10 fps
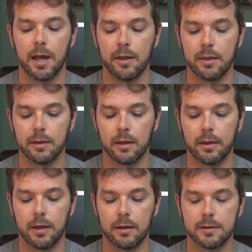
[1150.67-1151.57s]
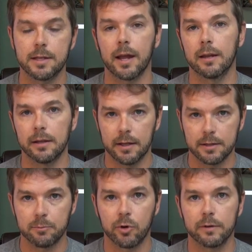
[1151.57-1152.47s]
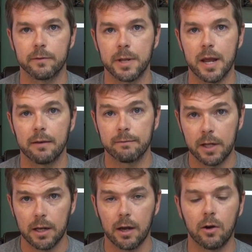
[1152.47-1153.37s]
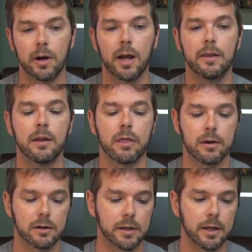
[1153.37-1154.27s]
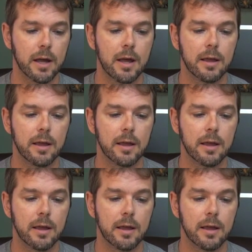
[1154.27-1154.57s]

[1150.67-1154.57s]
and then secondly, it's important for me to have video, and then thirdly,